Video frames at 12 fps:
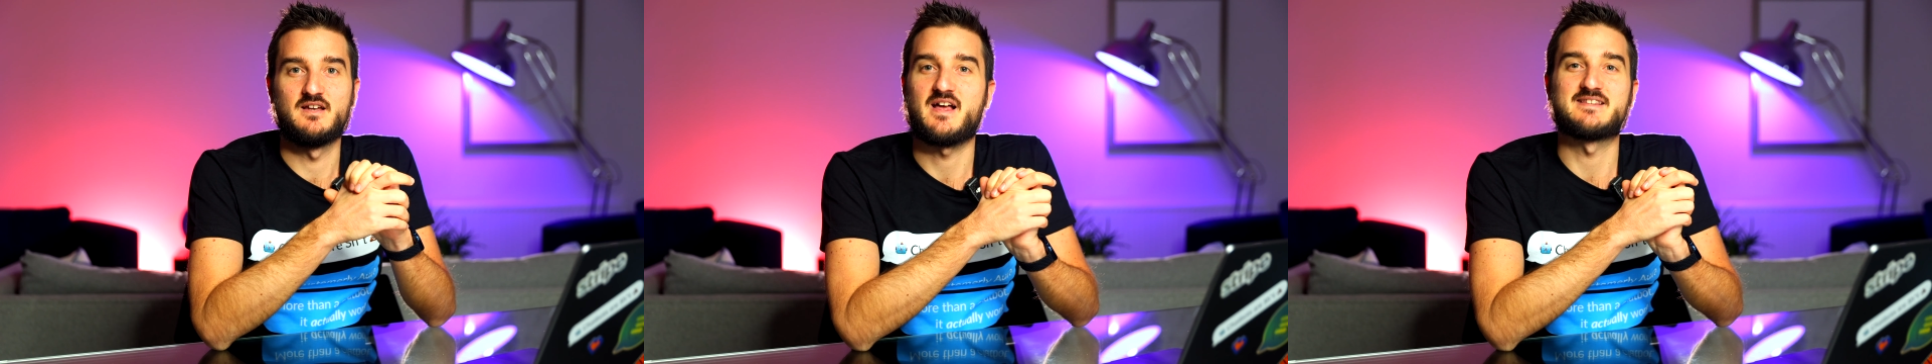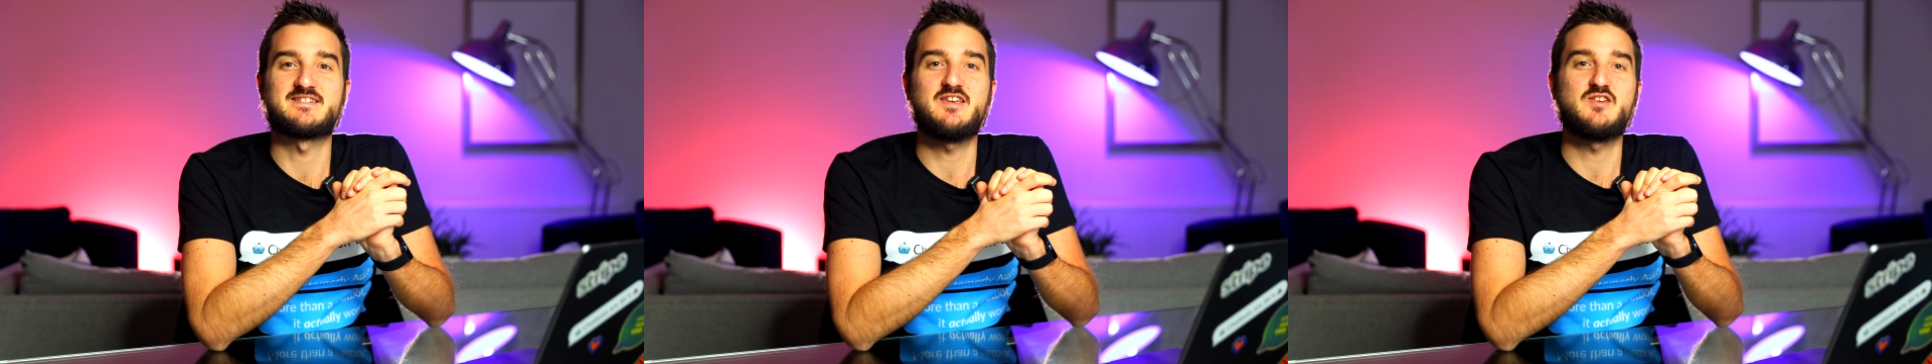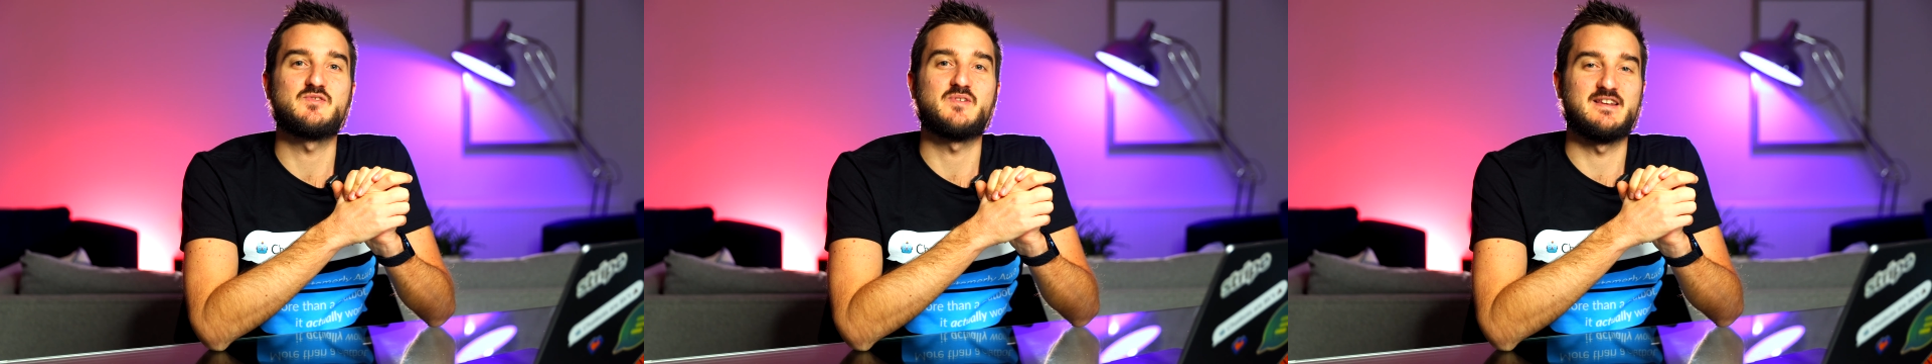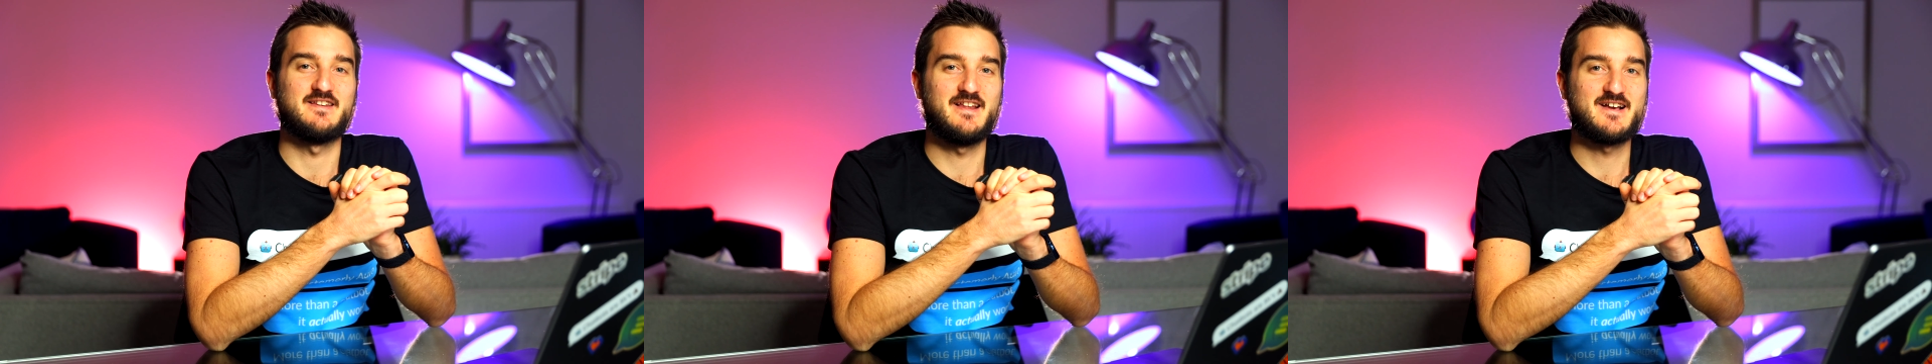I'll see you
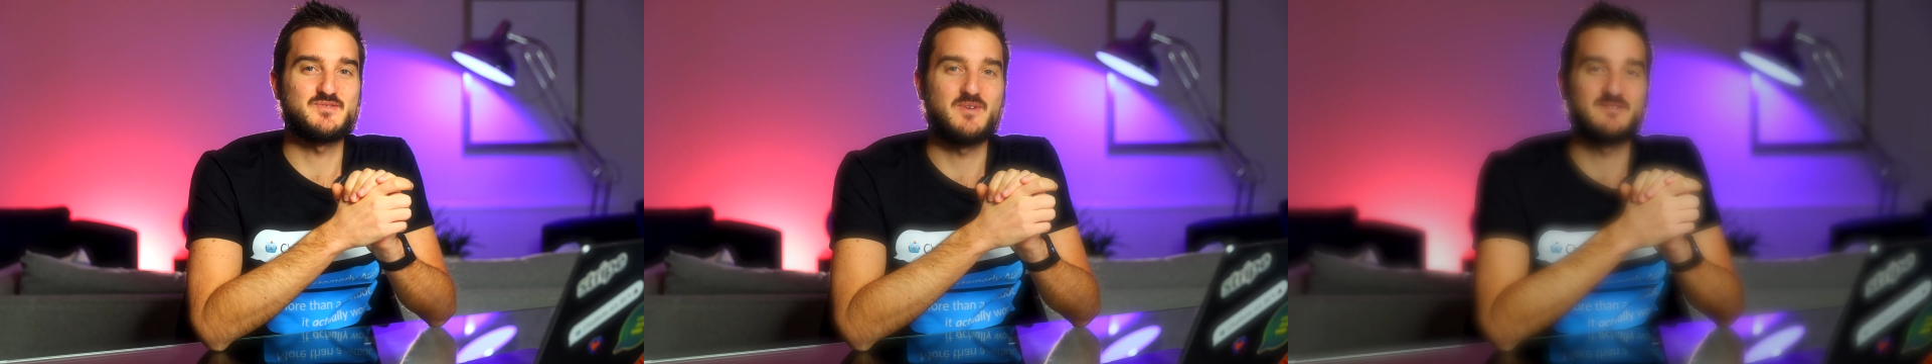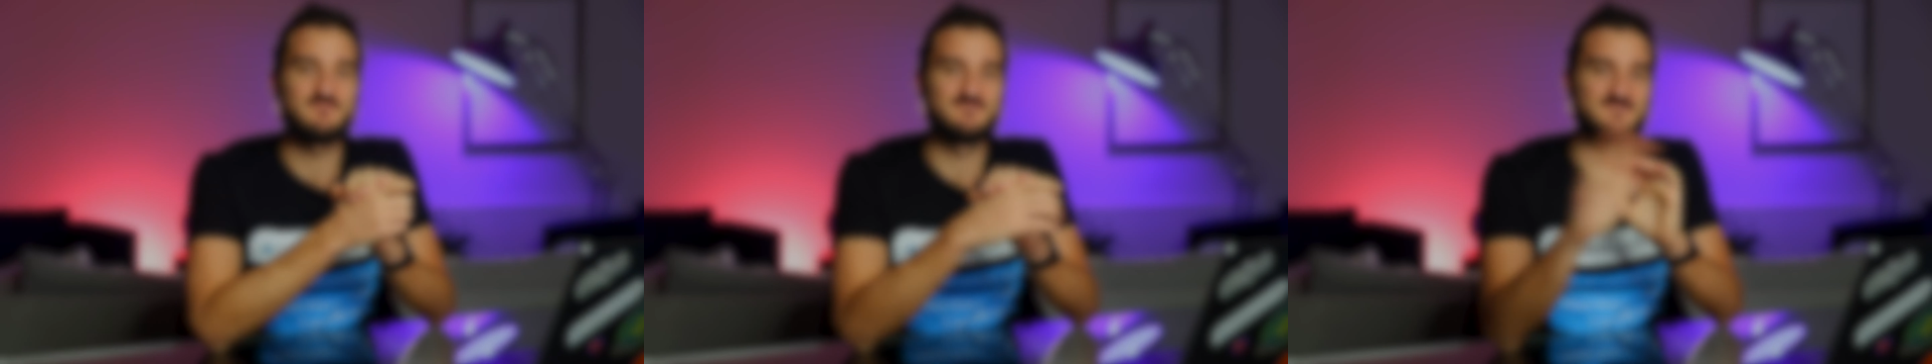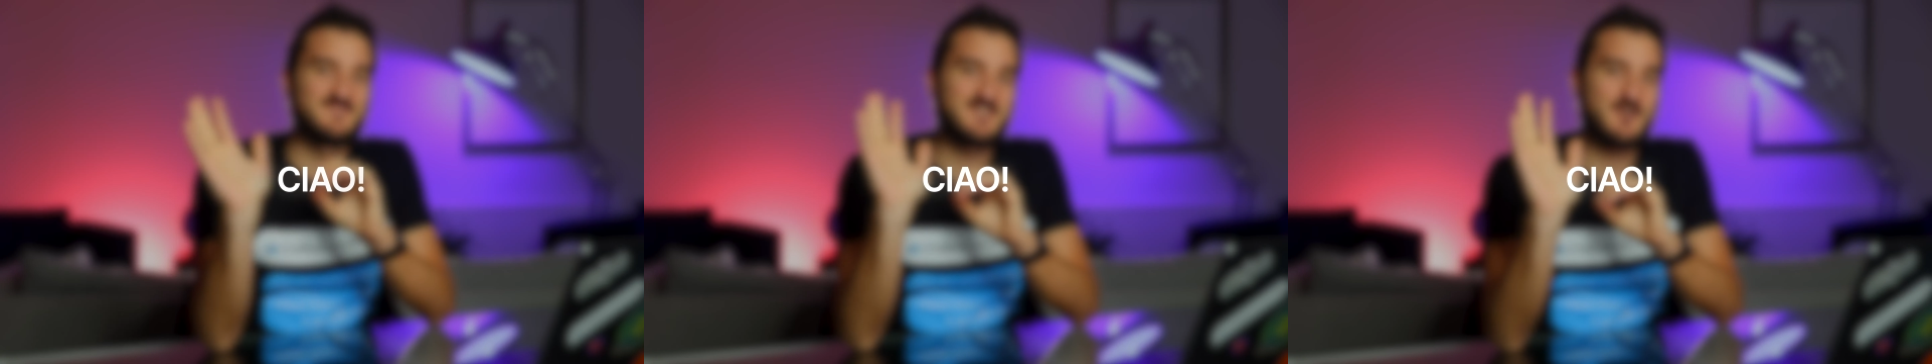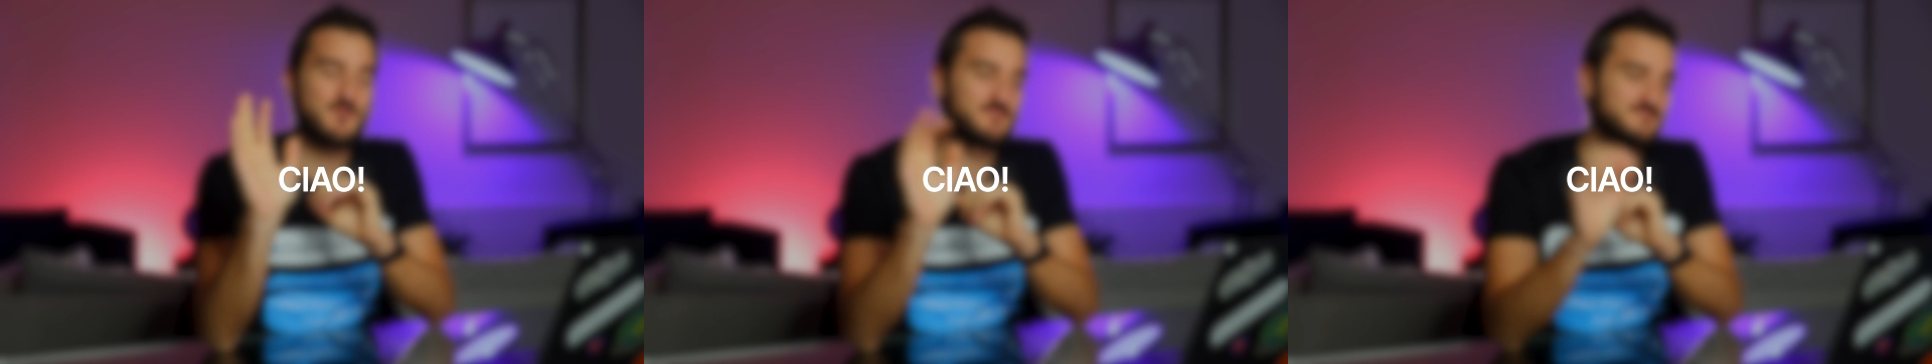in the next one. Ciao.